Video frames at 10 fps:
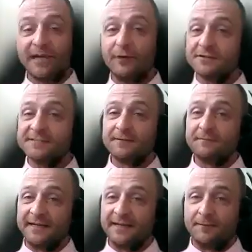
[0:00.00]
Well, it wasn't
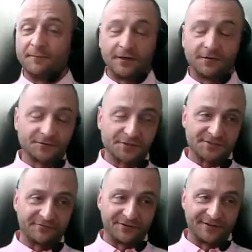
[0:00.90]
in my name though.
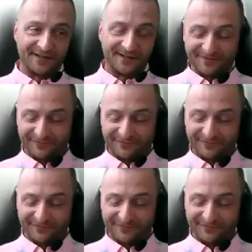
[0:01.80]
Just for